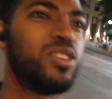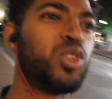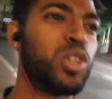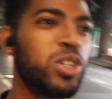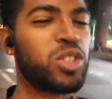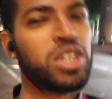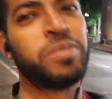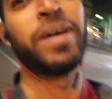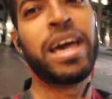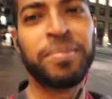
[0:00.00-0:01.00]
two girls tried to
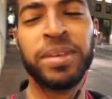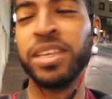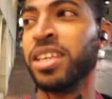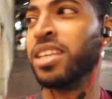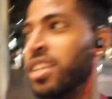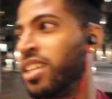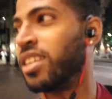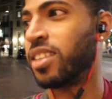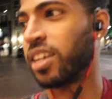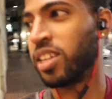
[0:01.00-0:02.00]
bag me
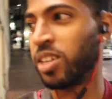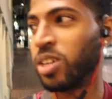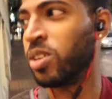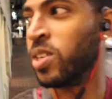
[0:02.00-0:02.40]
a second ago.